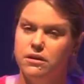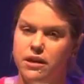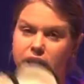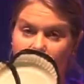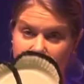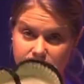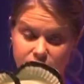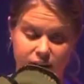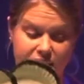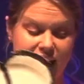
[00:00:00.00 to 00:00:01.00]
There you go,
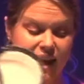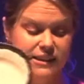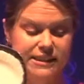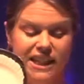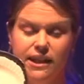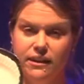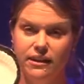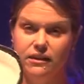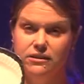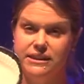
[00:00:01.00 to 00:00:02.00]
cut out, see?
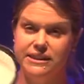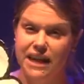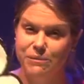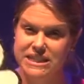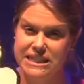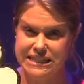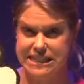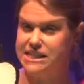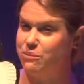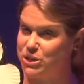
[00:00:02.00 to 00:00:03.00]
Looks the same as this,
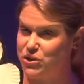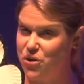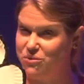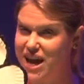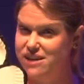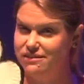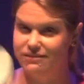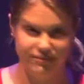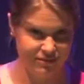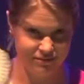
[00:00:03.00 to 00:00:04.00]
except it's not red.
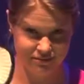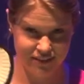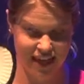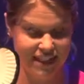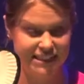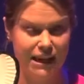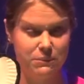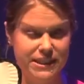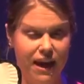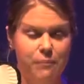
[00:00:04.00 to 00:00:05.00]
At that same
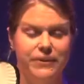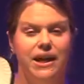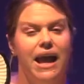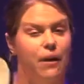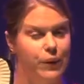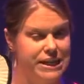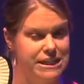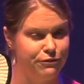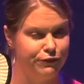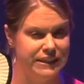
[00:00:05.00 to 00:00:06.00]
step, now we're at a
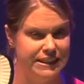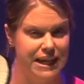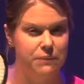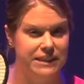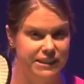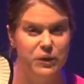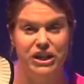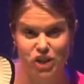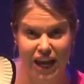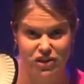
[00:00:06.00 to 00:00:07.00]
different step. This is where
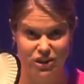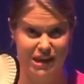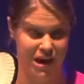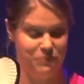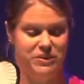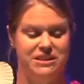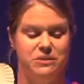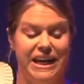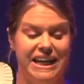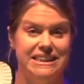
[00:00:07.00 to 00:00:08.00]
it changes up. This is
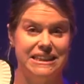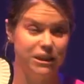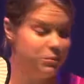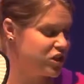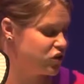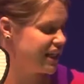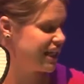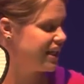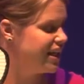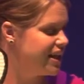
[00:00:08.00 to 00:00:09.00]
where it gets a little bit
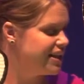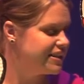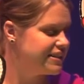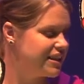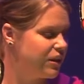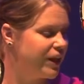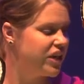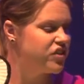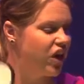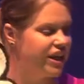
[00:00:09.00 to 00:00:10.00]
tricky so that we
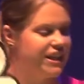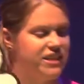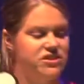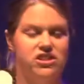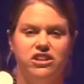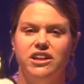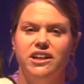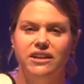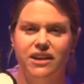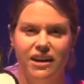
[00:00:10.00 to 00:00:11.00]
can turn it into
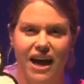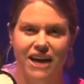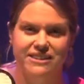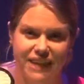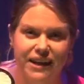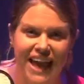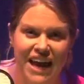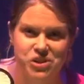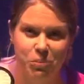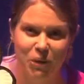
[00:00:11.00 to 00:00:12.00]
our sun
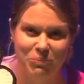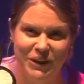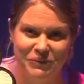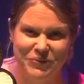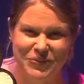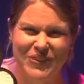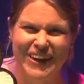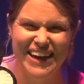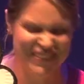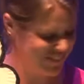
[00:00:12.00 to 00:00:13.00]
catcher poppy, okay?